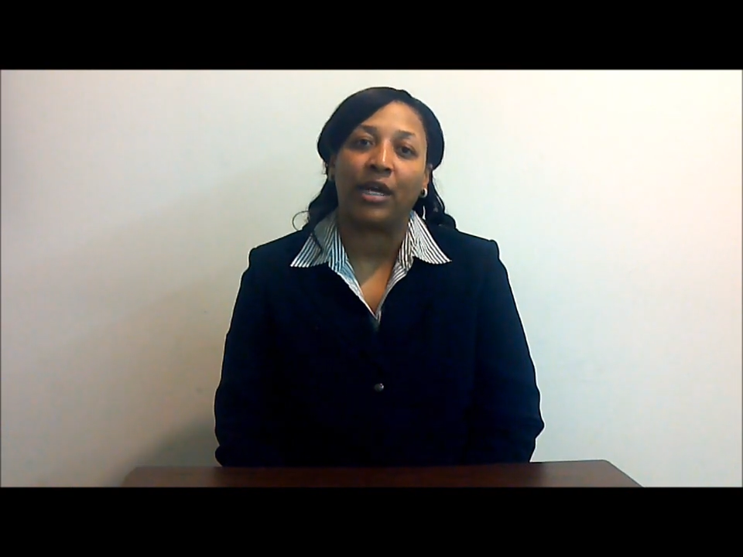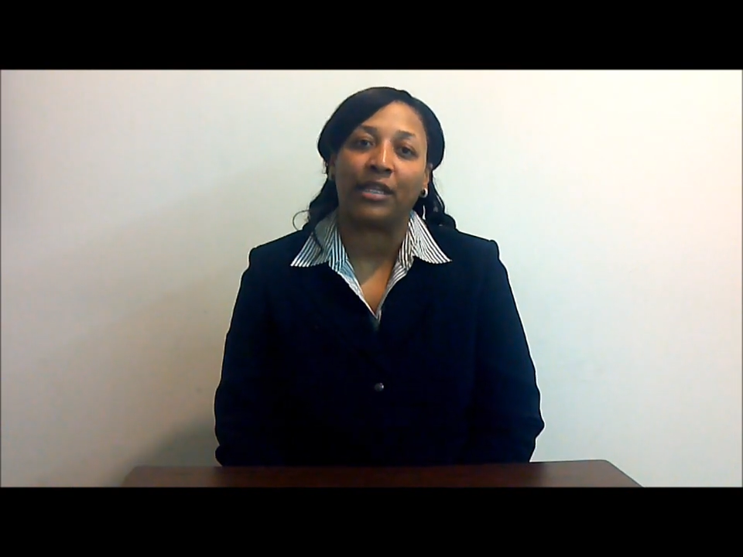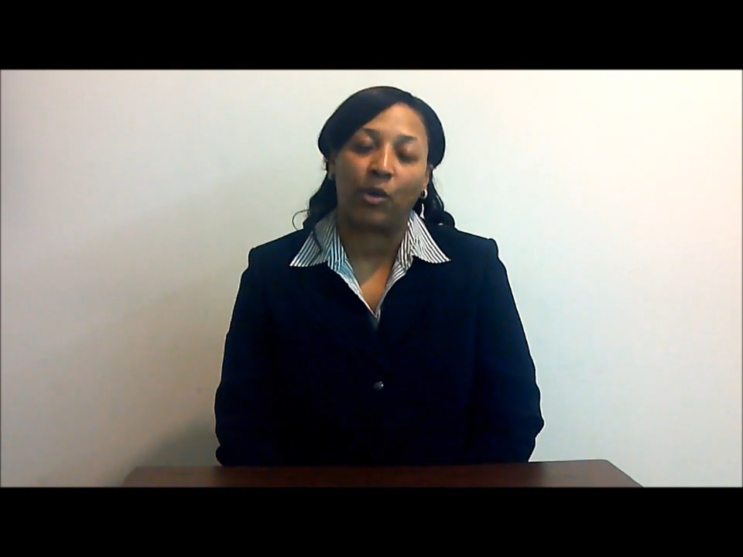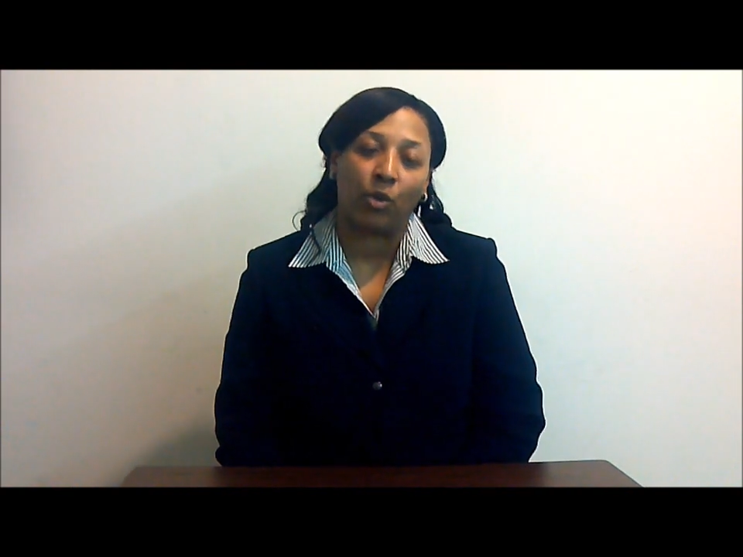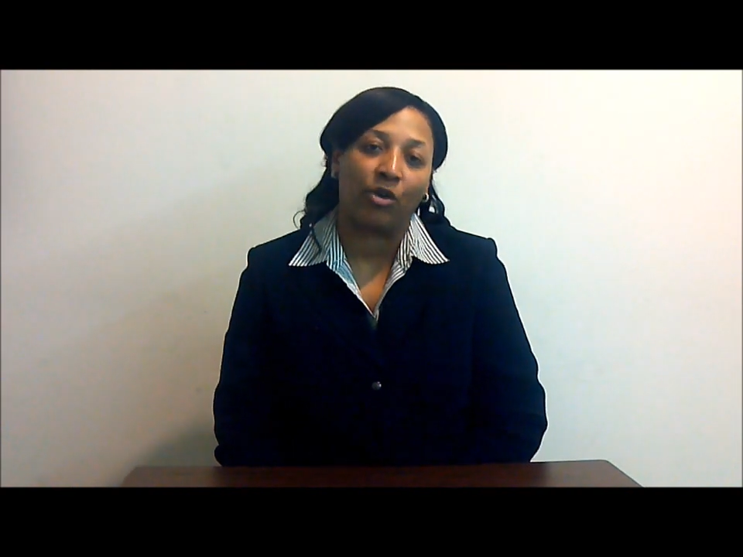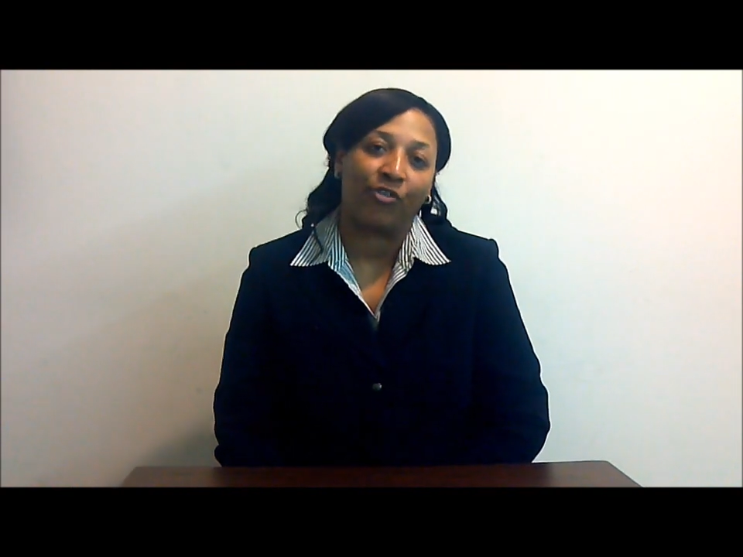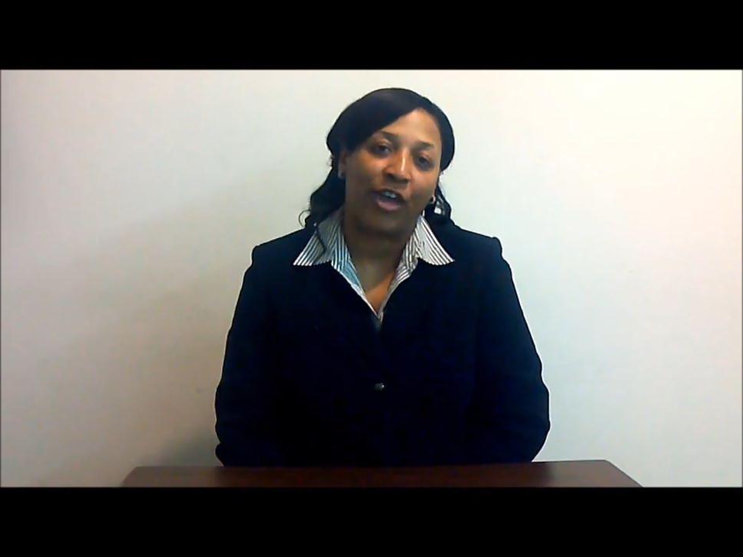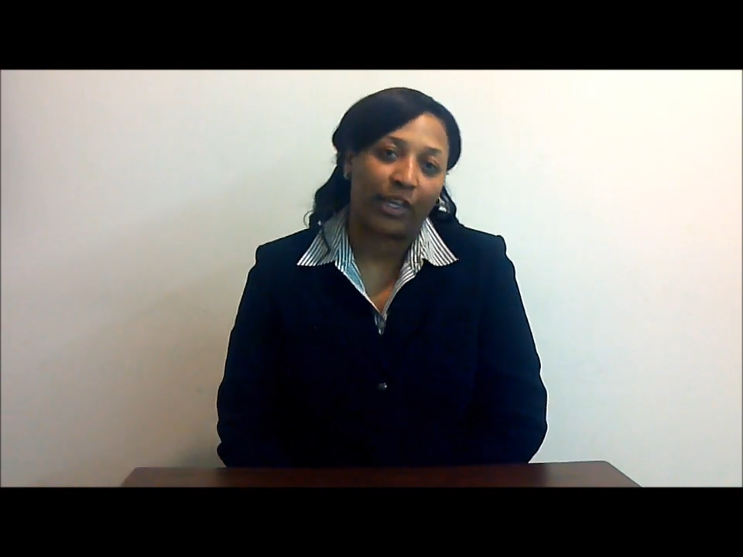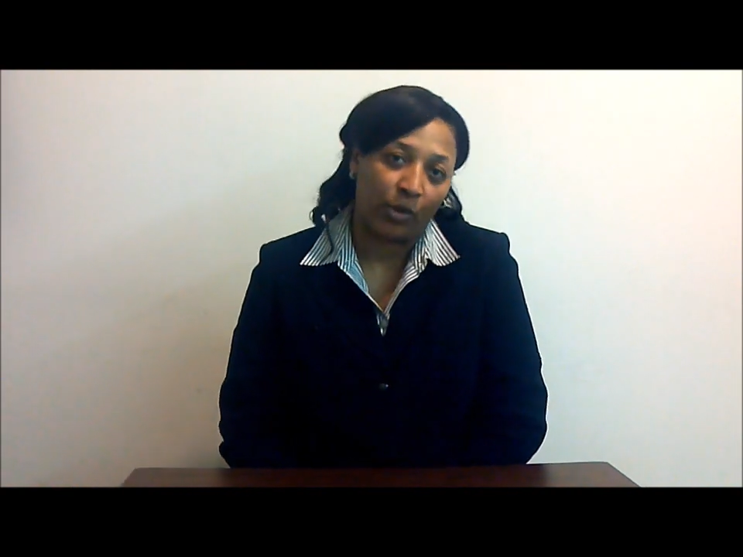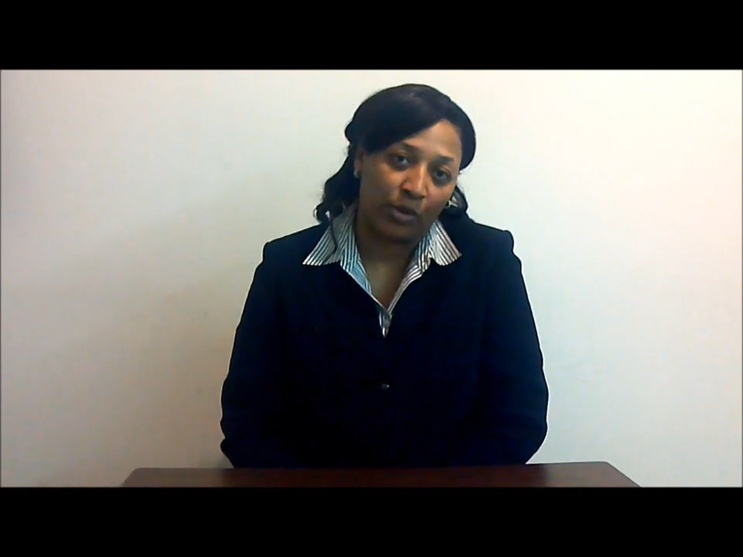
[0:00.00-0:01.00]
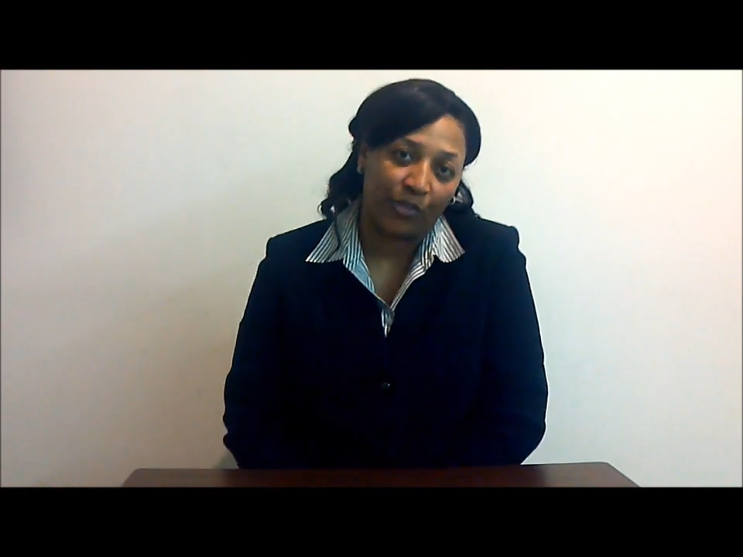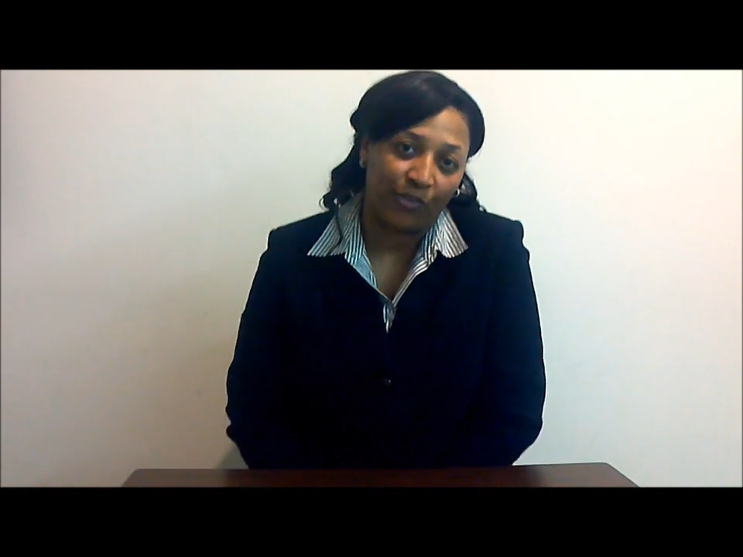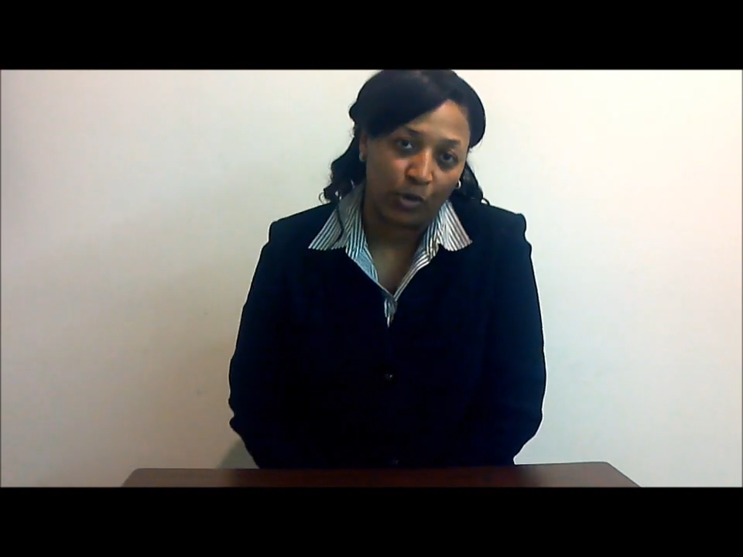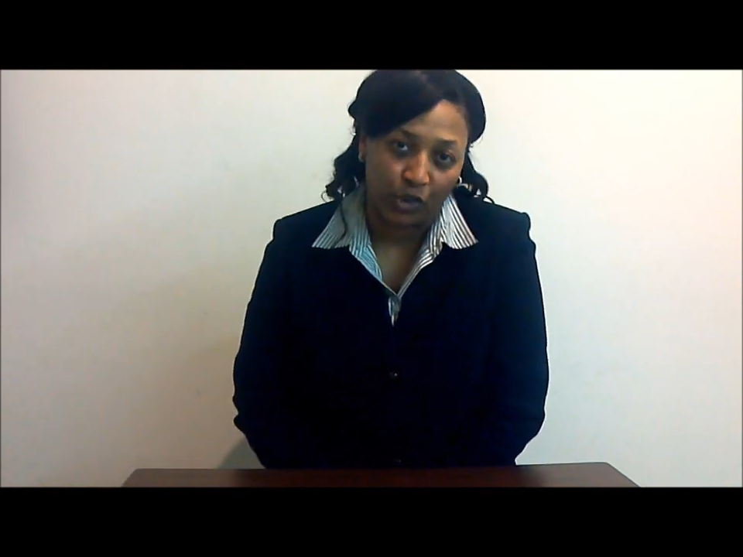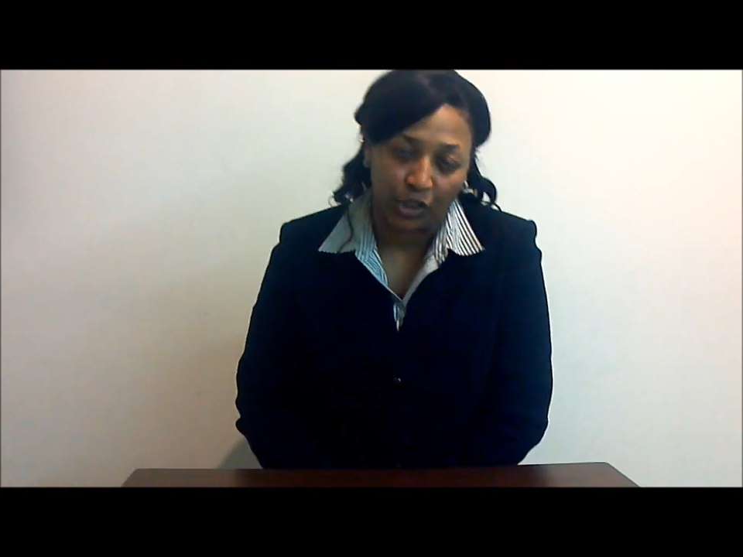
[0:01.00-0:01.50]
and that will affect you in the
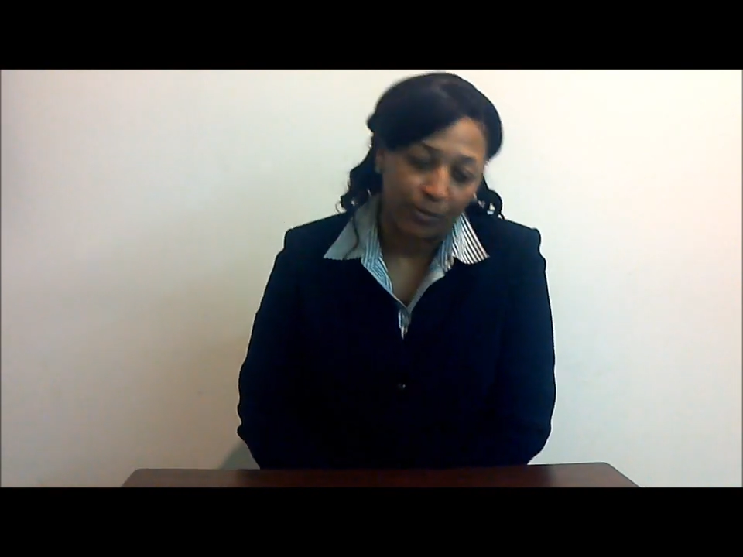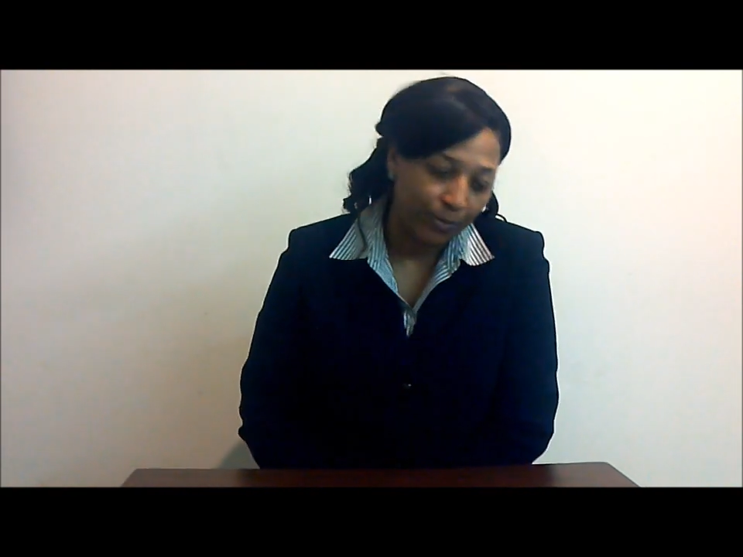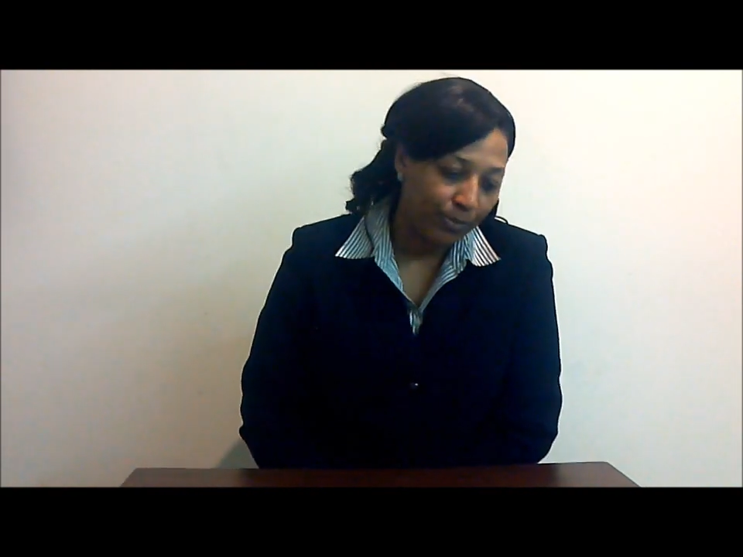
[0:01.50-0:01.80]
future.